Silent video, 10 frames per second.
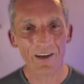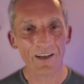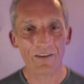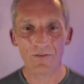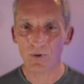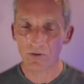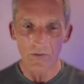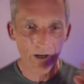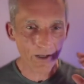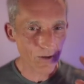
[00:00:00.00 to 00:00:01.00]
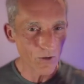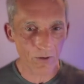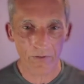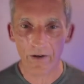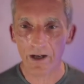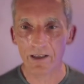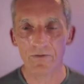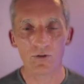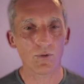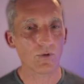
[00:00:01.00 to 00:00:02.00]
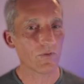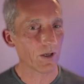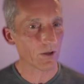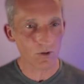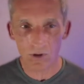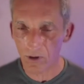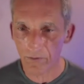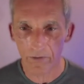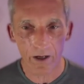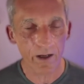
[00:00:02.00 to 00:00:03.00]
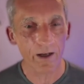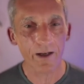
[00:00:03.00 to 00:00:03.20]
If you want to fuck, you go and fuck. If you don't want to fuck, you don't go and fuck.